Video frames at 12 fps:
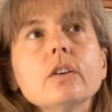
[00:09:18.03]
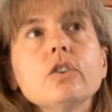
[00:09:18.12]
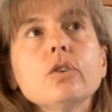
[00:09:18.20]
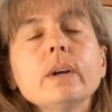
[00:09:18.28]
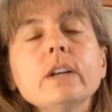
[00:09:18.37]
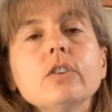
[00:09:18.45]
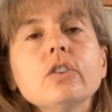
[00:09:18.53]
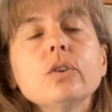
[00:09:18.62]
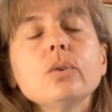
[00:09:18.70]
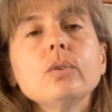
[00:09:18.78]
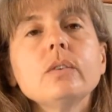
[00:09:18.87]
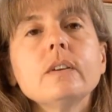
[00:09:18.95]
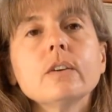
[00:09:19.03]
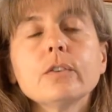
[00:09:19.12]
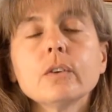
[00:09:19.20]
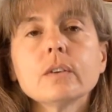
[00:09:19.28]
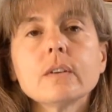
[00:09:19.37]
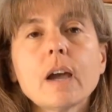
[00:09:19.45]
doing two
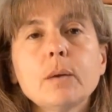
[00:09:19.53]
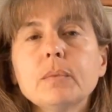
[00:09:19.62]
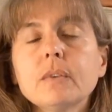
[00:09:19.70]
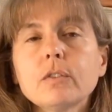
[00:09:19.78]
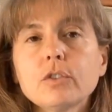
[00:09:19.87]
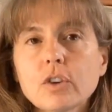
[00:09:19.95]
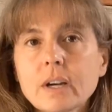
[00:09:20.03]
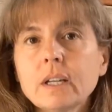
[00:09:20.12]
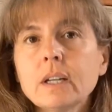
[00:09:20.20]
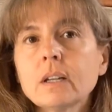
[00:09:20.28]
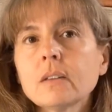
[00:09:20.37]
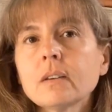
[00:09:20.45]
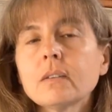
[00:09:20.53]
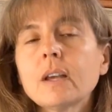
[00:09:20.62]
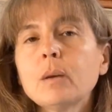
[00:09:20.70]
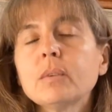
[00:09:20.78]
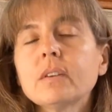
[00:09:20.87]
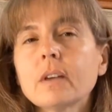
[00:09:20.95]
different types of training in the
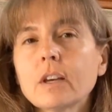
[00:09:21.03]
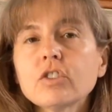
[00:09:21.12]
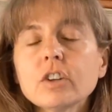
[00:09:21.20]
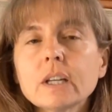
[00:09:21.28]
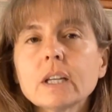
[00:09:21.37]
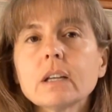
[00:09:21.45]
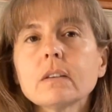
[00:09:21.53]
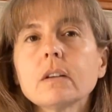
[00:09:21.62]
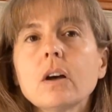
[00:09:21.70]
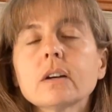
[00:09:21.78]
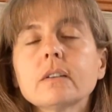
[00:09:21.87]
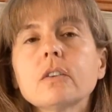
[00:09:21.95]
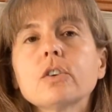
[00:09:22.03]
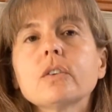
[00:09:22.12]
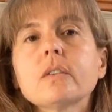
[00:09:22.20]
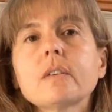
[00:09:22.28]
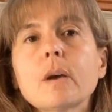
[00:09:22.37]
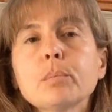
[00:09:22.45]
same session as long as they're
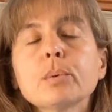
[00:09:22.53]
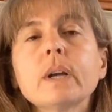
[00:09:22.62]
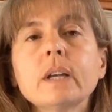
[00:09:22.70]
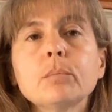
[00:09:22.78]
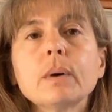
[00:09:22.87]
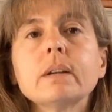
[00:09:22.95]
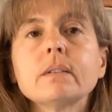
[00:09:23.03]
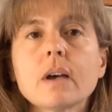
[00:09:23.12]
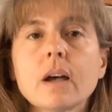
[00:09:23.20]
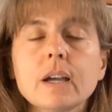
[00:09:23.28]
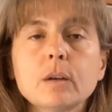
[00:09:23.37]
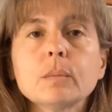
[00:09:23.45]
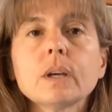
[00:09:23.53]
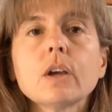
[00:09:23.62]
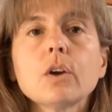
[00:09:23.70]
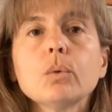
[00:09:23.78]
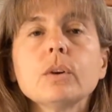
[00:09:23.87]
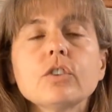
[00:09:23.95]
separated by time,
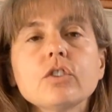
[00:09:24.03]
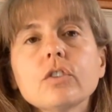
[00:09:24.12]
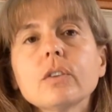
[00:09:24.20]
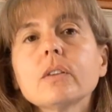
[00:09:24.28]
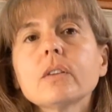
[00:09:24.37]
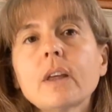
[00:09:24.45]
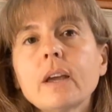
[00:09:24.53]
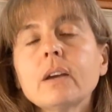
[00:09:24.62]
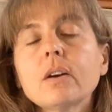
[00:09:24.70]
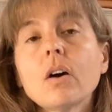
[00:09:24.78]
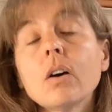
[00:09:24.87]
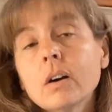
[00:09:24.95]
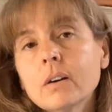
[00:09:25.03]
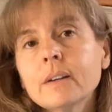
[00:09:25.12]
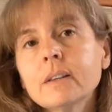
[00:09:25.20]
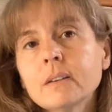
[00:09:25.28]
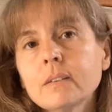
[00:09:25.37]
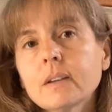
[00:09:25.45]
which they are
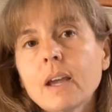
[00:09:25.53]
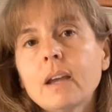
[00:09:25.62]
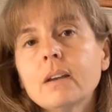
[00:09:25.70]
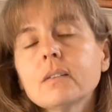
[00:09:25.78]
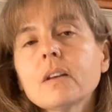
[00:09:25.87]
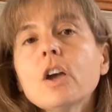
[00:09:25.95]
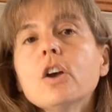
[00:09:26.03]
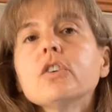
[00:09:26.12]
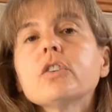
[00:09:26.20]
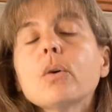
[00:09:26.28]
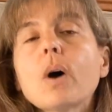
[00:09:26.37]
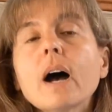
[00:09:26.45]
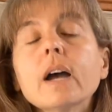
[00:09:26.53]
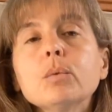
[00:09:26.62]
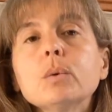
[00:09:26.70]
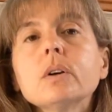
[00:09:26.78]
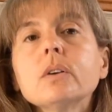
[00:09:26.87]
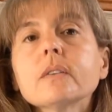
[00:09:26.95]
in this case. So I
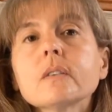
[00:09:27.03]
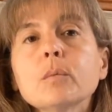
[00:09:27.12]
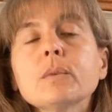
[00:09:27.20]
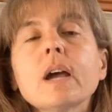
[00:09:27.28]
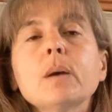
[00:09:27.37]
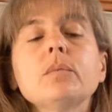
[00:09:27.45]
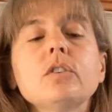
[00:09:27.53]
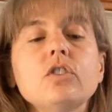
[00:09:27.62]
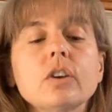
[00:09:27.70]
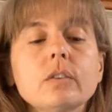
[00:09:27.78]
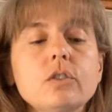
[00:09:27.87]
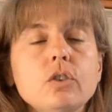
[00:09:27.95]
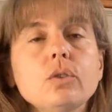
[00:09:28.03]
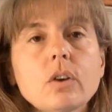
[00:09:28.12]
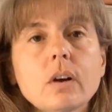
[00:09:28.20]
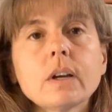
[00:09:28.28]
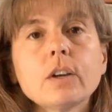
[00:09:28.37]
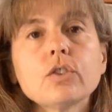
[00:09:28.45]
will sometimes just do
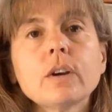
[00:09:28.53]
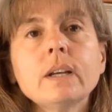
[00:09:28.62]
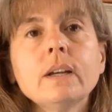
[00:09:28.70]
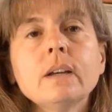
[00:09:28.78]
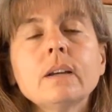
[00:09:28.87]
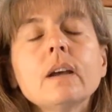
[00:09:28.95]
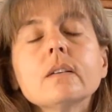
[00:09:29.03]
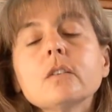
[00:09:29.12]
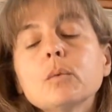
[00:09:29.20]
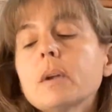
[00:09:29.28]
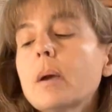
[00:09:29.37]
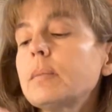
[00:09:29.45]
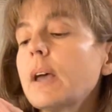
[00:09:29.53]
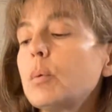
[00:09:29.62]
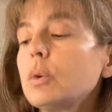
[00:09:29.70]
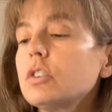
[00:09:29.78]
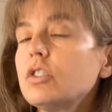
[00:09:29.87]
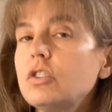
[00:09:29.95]
target training. Sometimes I
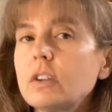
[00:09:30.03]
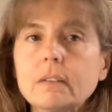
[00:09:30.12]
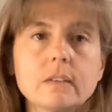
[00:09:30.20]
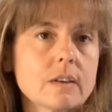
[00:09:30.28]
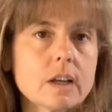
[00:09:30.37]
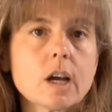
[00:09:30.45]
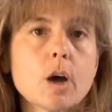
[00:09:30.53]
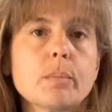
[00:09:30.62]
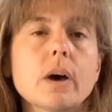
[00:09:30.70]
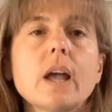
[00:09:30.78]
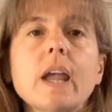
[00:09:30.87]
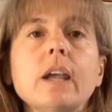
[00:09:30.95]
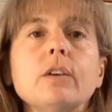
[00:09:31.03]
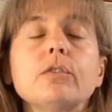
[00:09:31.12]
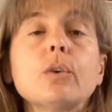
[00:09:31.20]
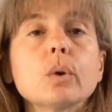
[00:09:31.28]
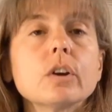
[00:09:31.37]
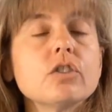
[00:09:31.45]
will just set up a
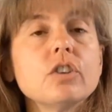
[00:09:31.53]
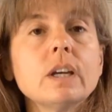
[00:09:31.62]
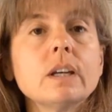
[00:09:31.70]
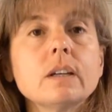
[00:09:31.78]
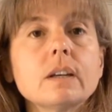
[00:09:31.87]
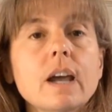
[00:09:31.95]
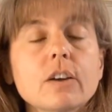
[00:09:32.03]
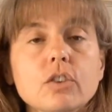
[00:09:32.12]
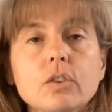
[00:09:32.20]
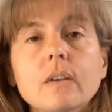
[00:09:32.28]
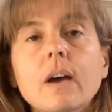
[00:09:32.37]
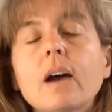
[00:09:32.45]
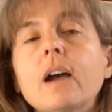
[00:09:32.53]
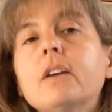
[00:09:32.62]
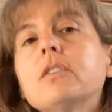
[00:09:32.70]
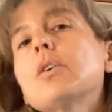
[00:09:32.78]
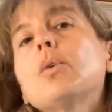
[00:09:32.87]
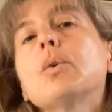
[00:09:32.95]
foraging
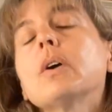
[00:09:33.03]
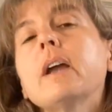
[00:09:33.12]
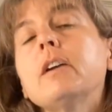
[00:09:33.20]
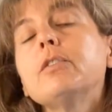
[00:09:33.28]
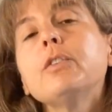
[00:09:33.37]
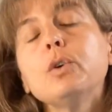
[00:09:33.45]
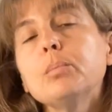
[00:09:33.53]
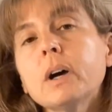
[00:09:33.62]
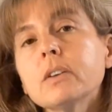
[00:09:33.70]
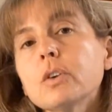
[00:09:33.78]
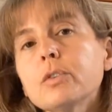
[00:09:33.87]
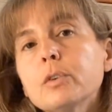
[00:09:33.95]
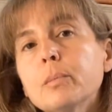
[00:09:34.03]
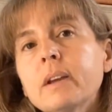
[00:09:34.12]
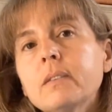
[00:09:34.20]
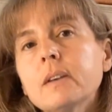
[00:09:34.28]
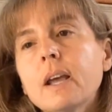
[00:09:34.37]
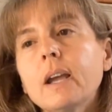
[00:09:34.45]
exercise or a food puzzle for my
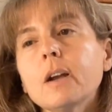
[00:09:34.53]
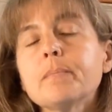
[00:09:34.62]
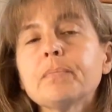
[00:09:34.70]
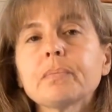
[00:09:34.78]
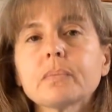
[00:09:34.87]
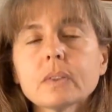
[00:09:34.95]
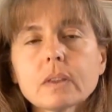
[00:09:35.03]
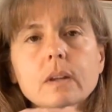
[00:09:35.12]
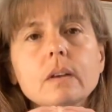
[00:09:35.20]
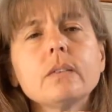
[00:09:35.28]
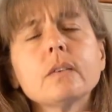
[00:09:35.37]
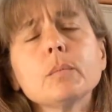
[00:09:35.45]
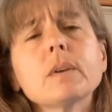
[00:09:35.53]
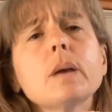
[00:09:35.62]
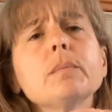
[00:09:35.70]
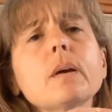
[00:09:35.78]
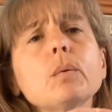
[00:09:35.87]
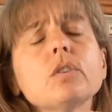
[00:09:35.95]
snake.
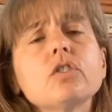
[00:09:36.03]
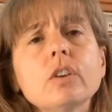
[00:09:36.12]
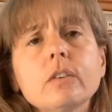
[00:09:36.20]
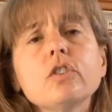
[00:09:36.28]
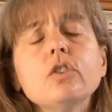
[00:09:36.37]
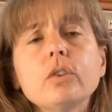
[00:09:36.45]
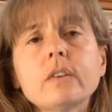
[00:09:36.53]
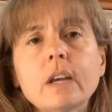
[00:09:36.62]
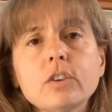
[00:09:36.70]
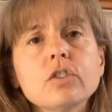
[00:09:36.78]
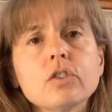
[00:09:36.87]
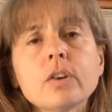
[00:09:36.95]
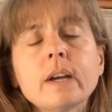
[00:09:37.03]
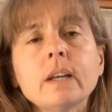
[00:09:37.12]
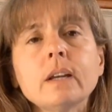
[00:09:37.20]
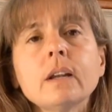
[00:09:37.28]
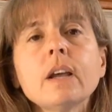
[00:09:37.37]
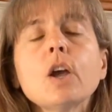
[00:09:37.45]
Sometimes I will just do station
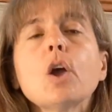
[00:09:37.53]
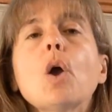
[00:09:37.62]
training.